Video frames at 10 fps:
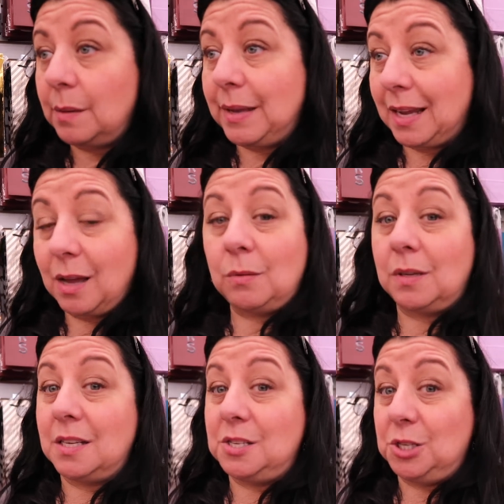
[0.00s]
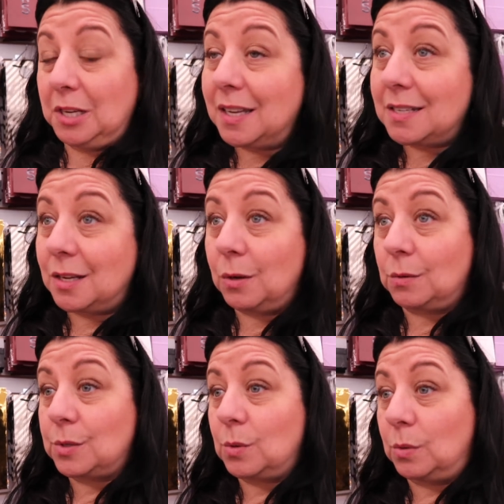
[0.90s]
I mean, go legit
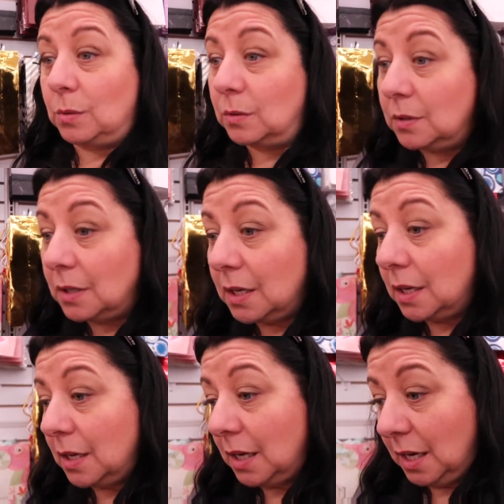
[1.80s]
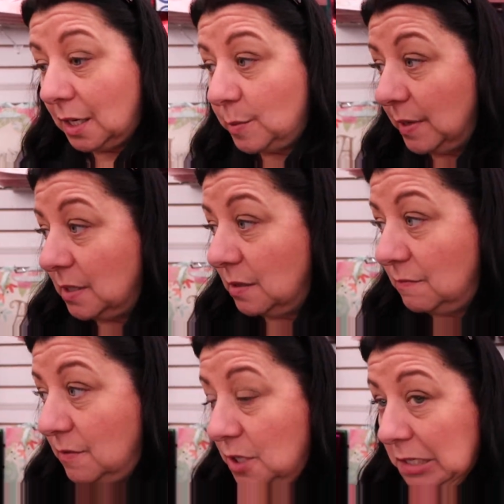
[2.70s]
old school, inexpensive,
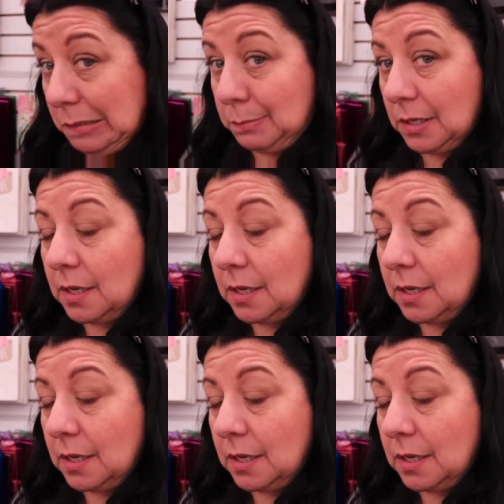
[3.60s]
cheap